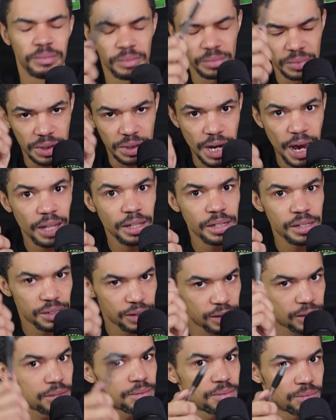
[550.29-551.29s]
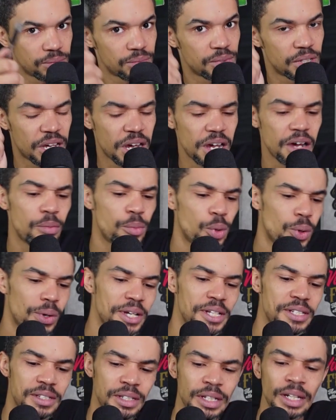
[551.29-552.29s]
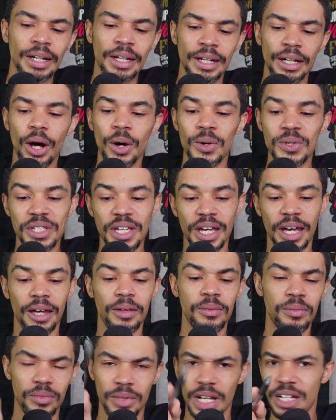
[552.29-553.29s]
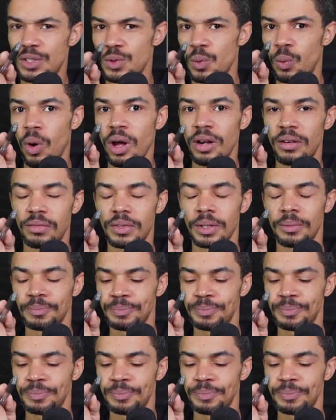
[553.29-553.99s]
Dallas, the Cowboys, oh yeah, that's one of them.